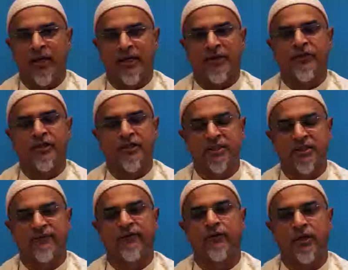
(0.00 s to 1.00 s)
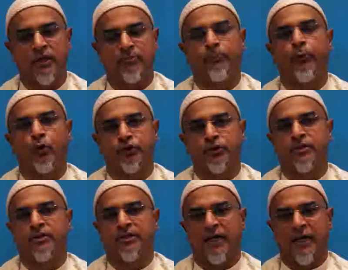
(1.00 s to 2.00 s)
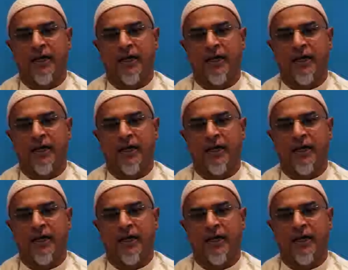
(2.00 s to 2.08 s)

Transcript: And I think this is a very important